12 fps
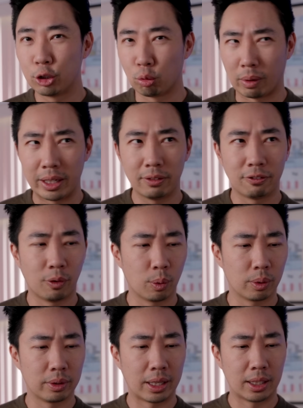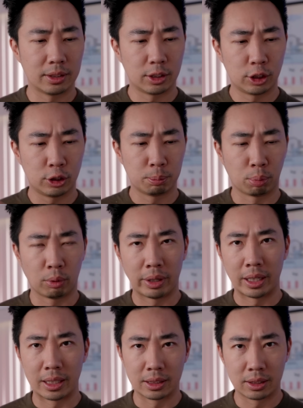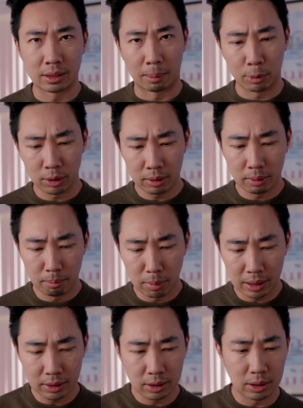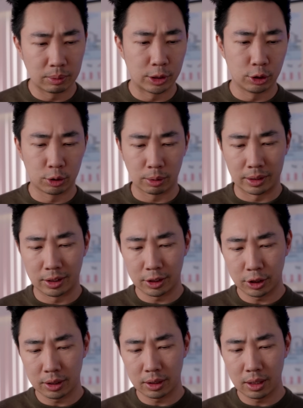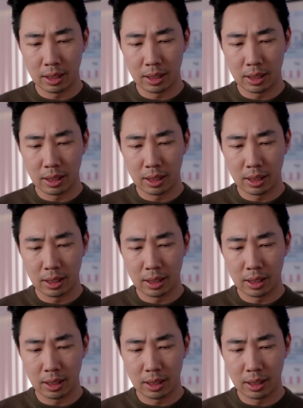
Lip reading: great for that spring and summer months. So as you transition,